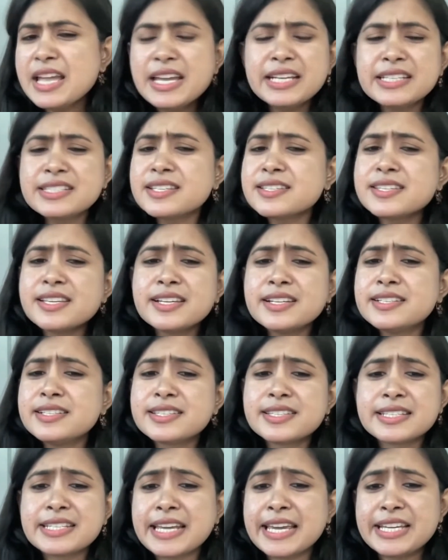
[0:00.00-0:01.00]
It's a single
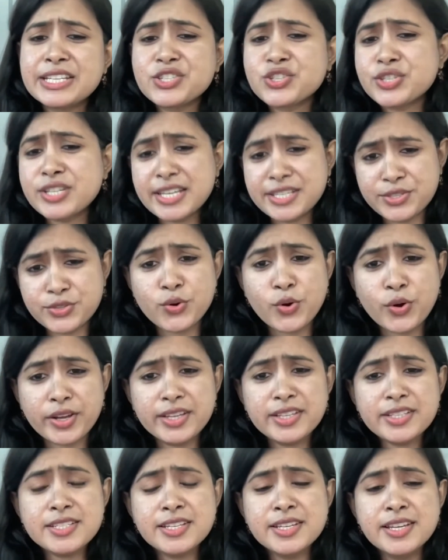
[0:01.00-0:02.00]
stage test
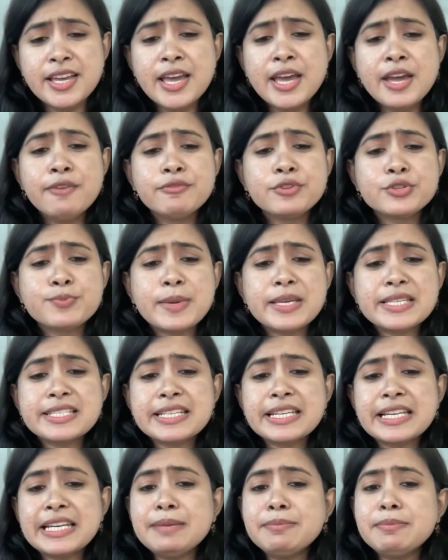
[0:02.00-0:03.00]
rocket, which
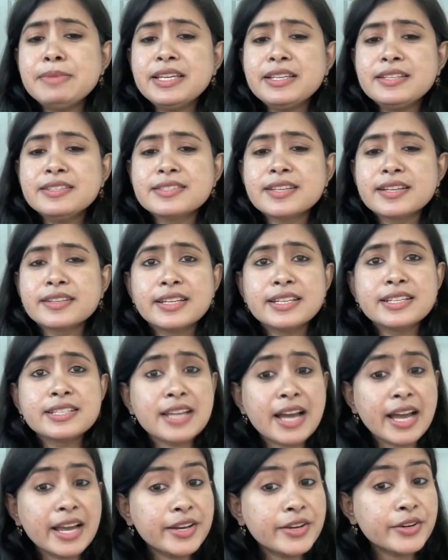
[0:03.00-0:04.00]
basically means that the
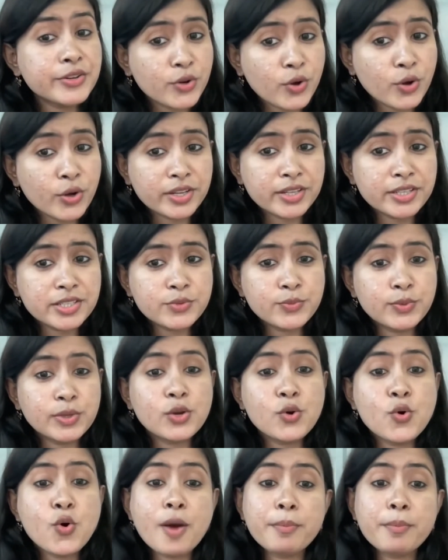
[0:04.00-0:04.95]
entire rocket will go